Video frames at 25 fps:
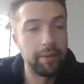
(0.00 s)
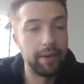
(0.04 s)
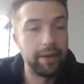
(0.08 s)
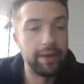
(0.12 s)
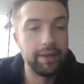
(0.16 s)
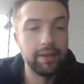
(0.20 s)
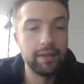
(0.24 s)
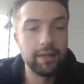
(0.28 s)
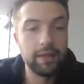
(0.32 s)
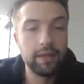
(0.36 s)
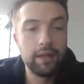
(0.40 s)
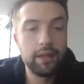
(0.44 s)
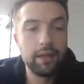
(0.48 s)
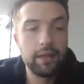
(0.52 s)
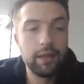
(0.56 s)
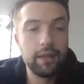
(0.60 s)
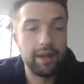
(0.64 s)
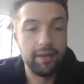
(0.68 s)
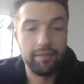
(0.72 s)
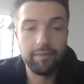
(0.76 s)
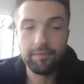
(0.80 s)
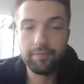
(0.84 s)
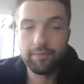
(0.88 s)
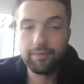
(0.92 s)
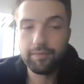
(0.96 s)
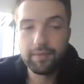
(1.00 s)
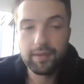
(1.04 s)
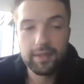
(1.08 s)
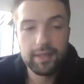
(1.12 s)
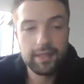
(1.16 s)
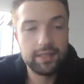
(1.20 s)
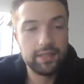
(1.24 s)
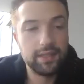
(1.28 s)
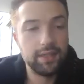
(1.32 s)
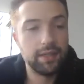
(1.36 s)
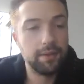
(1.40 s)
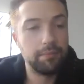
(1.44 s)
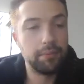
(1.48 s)
But hey,
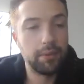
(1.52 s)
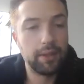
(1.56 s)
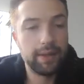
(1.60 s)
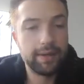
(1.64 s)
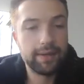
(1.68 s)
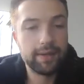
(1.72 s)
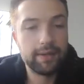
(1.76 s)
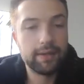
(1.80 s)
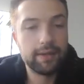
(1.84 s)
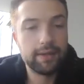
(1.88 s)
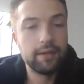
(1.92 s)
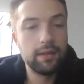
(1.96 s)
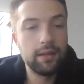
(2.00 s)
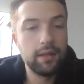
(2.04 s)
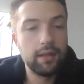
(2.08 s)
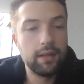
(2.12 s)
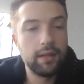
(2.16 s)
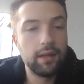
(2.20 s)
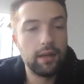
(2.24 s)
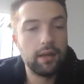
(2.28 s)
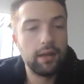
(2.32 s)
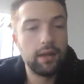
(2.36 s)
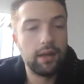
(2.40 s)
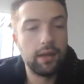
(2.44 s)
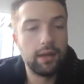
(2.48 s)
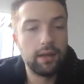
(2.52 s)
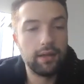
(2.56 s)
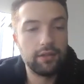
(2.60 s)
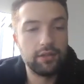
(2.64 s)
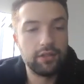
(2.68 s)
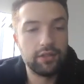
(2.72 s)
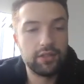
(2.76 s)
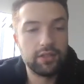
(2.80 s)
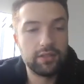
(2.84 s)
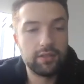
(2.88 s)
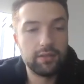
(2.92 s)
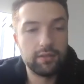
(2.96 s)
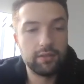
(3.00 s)
he's a good player. Uh,
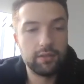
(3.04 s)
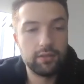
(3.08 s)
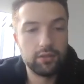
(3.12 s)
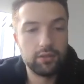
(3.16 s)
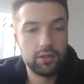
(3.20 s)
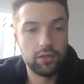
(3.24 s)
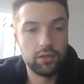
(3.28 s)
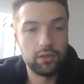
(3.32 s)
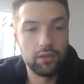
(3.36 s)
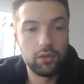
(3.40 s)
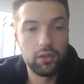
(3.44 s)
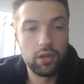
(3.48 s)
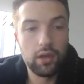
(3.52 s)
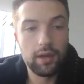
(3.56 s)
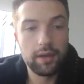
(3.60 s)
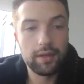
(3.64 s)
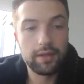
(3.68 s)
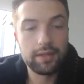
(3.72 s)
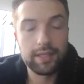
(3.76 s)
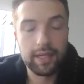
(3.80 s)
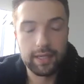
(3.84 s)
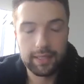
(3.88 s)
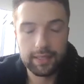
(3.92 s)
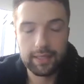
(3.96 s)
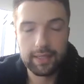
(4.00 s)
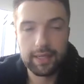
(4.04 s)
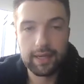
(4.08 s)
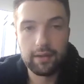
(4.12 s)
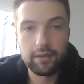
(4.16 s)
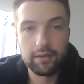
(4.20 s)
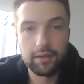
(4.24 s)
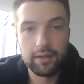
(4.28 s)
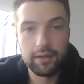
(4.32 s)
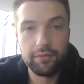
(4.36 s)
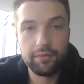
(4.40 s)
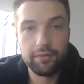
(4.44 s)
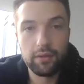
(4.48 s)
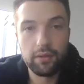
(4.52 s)
just there's a lot of
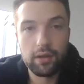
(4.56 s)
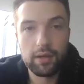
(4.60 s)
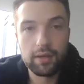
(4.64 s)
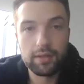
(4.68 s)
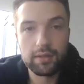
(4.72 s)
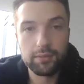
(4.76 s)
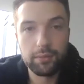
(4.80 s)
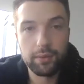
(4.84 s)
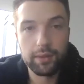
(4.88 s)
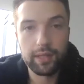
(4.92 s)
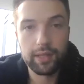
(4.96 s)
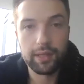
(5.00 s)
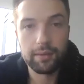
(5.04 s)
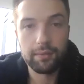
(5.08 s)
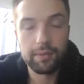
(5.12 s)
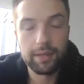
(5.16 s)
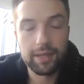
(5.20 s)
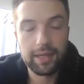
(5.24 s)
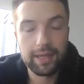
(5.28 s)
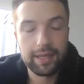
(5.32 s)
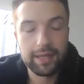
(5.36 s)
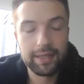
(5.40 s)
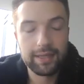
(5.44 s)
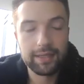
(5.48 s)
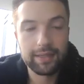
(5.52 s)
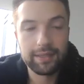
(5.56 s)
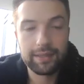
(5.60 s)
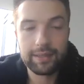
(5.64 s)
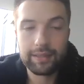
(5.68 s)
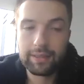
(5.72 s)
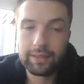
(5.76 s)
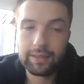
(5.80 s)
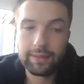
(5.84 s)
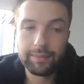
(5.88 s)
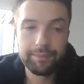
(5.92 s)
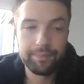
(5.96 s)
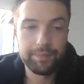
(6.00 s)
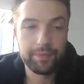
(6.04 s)
technicality flaws with him, and
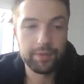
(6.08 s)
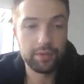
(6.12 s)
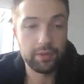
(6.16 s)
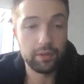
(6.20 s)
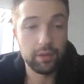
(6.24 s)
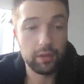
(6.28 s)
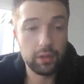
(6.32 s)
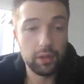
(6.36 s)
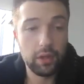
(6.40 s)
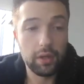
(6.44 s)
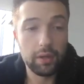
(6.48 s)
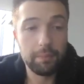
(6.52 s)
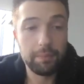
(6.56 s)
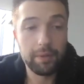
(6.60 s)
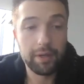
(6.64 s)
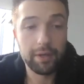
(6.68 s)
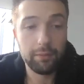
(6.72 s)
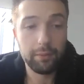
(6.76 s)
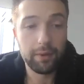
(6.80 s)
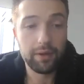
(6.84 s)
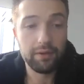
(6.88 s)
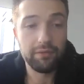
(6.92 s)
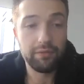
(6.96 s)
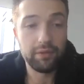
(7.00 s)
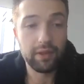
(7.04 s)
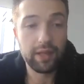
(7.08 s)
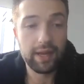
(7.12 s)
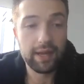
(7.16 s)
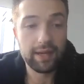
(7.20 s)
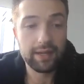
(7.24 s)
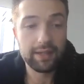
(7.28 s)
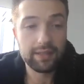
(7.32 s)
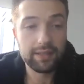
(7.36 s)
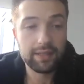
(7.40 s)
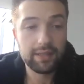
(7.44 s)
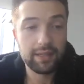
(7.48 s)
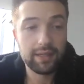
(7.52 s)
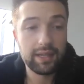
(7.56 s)
there's a lot of big red
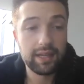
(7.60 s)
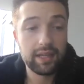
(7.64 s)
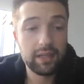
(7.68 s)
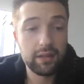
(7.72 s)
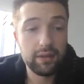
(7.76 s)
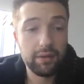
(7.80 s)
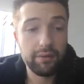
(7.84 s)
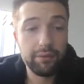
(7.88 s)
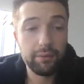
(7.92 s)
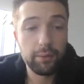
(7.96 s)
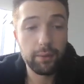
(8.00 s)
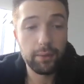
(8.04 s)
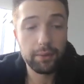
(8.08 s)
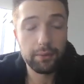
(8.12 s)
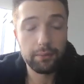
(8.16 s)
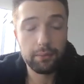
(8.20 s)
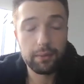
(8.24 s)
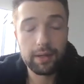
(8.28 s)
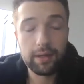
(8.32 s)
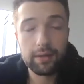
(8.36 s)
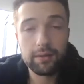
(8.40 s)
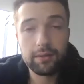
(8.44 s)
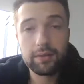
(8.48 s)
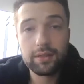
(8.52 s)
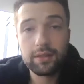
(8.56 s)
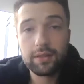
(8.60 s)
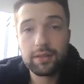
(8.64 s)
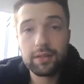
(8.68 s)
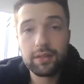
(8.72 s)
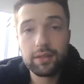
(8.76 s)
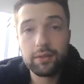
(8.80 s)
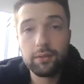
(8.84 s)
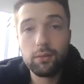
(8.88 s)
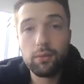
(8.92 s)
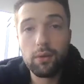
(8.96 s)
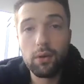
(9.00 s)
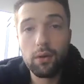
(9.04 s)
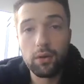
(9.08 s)
flags. In the fourth round,
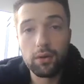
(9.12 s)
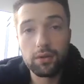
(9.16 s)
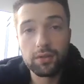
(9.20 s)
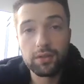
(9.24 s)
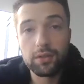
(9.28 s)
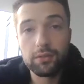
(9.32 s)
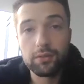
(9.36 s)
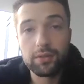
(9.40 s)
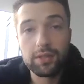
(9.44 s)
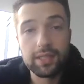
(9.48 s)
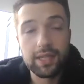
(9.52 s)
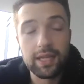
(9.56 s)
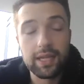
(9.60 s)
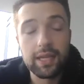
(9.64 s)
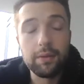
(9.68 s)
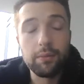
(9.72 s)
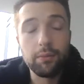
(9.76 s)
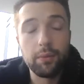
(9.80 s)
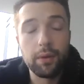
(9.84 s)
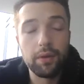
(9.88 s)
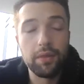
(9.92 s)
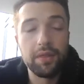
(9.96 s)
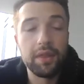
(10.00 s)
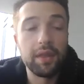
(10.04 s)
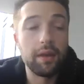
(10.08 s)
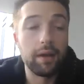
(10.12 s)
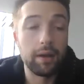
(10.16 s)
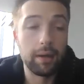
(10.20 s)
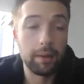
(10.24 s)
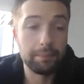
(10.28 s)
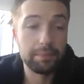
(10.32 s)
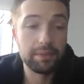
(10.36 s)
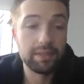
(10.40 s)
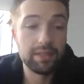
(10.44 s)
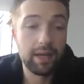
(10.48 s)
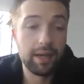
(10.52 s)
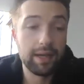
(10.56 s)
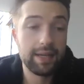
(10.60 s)
you also see where the
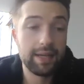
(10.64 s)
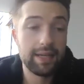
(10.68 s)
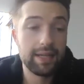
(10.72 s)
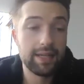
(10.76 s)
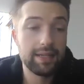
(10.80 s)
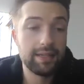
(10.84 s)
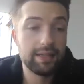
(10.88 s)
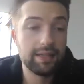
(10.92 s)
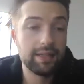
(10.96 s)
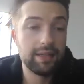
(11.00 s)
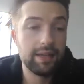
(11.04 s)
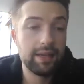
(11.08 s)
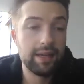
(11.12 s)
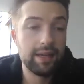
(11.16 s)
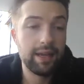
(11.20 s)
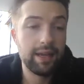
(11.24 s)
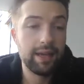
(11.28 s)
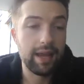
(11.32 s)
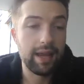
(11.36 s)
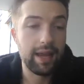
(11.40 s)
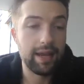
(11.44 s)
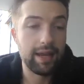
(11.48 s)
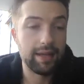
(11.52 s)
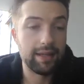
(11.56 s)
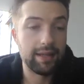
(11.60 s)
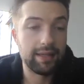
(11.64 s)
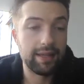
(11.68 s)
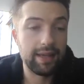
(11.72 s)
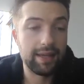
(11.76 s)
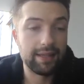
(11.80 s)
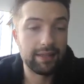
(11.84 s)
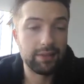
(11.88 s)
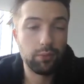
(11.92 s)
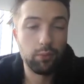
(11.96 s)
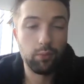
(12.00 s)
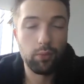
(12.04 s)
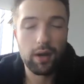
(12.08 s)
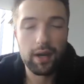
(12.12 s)
upside is, and
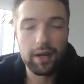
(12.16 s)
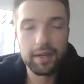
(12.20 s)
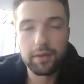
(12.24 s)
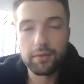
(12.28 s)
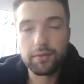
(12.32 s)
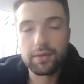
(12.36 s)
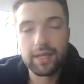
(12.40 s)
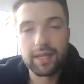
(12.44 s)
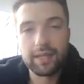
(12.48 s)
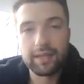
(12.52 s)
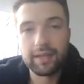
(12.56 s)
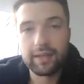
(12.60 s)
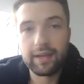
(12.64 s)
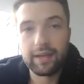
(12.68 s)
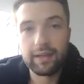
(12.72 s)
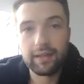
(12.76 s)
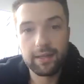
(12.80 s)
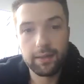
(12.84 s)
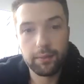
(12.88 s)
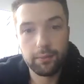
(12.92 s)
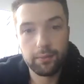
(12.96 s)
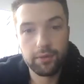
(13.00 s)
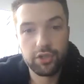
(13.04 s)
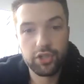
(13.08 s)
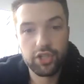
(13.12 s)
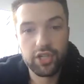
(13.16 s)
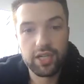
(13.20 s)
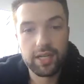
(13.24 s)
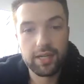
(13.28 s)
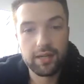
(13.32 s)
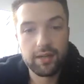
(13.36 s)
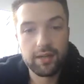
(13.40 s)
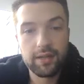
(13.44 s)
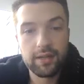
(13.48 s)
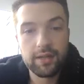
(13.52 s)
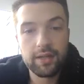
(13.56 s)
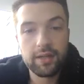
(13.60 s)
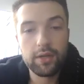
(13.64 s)
that's why you take a guy like
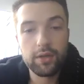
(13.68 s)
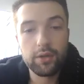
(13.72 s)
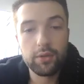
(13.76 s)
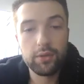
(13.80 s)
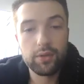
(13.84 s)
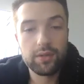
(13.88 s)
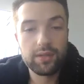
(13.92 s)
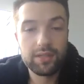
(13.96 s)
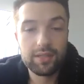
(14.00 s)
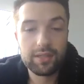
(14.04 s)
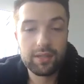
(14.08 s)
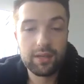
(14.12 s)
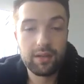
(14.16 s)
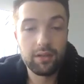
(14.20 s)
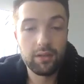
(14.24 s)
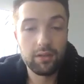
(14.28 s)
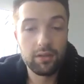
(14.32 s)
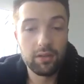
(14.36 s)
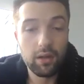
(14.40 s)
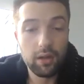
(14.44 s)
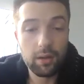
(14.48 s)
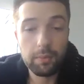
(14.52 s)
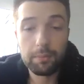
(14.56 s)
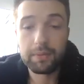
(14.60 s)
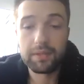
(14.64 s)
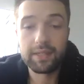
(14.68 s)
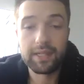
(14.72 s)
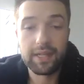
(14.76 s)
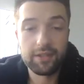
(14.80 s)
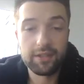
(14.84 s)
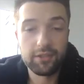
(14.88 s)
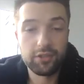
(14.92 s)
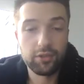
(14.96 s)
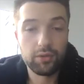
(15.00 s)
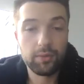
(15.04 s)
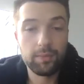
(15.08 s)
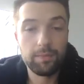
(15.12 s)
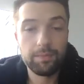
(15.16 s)
Rasheed, who has a lot of
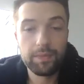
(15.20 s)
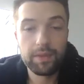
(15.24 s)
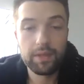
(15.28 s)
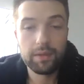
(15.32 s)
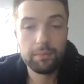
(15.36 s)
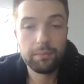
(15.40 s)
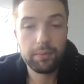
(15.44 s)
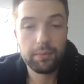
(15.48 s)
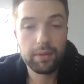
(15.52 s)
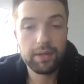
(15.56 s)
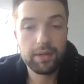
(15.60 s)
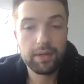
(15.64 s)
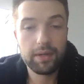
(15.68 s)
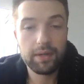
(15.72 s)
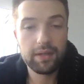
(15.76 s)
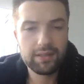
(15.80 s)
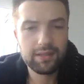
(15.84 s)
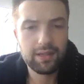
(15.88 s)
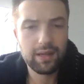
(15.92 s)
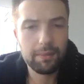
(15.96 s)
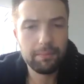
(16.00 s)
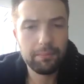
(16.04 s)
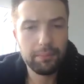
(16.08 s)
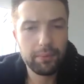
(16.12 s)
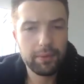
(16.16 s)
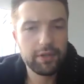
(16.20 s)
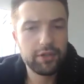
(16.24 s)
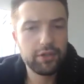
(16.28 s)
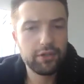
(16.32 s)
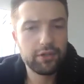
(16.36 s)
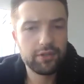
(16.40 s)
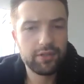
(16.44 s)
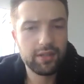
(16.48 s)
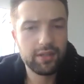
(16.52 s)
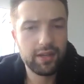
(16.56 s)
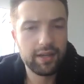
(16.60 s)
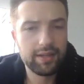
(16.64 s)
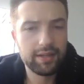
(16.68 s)
potential. Pretty God, I'm pretty
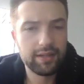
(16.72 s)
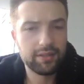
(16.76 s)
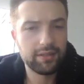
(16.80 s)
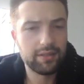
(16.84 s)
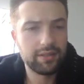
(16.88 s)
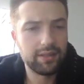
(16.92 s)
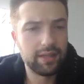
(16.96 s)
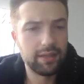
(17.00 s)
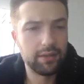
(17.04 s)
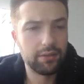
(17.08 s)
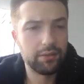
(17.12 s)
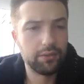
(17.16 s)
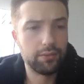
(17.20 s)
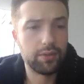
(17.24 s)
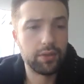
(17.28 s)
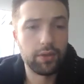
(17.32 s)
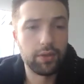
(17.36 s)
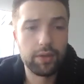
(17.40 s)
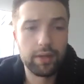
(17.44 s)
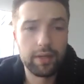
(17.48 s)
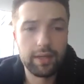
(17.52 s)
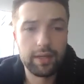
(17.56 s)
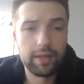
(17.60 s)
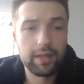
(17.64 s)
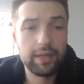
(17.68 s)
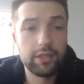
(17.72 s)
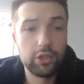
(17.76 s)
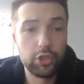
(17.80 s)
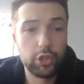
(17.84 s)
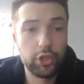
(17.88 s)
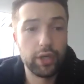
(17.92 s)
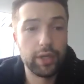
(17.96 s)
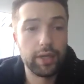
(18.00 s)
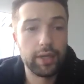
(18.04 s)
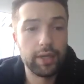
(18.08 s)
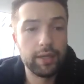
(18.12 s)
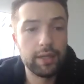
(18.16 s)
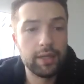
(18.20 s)
sure Zion Nelson said he's returning. He
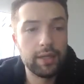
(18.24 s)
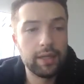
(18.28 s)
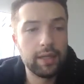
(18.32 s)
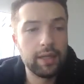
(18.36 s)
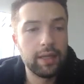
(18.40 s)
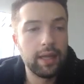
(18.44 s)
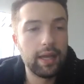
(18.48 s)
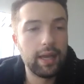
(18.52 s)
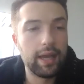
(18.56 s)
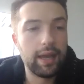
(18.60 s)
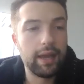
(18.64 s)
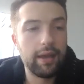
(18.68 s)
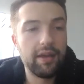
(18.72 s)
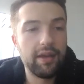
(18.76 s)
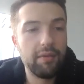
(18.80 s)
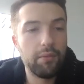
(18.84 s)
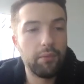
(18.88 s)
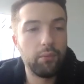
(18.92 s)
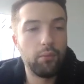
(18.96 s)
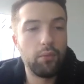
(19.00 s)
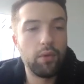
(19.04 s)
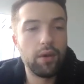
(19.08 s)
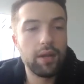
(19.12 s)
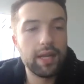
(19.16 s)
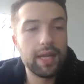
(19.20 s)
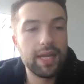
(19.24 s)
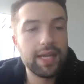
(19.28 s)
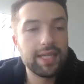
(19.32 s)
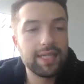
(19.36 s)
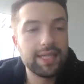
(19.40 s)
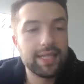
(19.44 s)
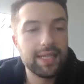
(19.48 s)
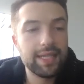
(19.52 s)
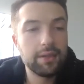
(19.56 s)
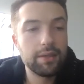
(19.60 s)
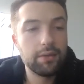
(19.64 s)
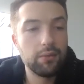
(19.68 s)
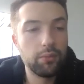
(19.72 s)
should. At
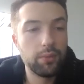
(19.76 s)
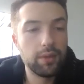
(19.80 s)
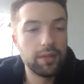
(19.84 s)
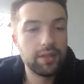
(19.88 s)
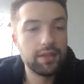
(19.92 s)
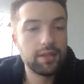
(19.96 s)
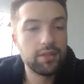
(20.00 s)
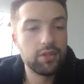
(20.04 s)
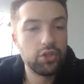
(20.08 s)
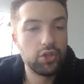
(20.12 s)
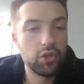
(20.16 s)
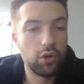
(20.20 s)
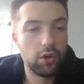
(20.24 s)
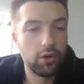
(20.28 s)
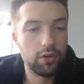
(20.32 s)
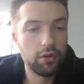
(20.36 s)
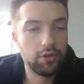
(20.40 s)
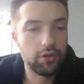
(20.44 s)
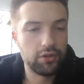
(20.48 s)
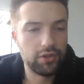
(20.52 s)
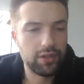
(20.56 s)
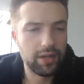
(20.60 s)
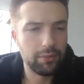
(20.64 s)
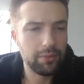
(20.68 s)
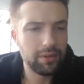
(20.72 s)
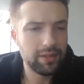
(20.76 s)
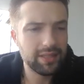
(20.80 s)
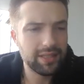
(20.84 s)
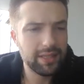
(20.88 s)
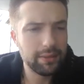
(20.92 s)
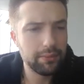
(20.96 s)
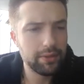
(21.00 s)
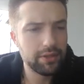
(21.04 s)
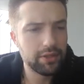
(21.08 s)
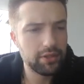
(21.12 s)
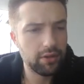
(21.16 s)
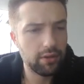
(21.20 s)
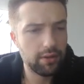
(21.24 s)
118 with the Chargers, I want to see
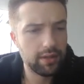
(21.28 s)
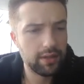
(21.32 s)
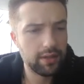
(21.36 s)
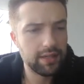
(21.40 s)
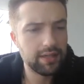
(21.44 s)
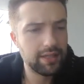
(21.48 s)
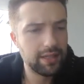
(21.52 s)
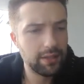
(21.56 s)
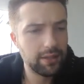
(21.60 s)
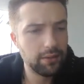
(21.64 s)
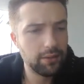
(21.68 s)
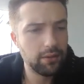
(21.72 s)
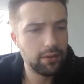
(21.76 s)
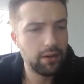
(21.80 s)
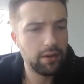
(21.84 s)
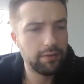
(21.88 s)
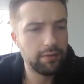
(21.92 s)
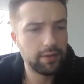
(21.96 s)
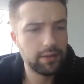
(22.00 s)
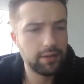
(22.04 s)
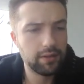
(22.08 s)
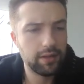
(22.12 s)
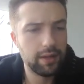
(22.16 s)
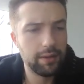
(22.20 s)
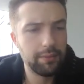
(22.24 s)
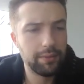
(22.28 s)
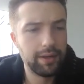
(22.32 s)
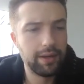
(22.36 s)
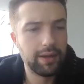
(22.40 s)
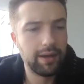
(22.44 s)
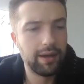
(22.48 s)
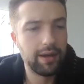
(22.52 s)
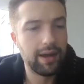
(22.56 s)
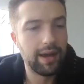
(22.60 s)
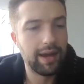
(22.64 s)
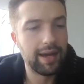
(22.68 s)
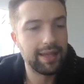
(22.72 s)
which interior offensive line we got.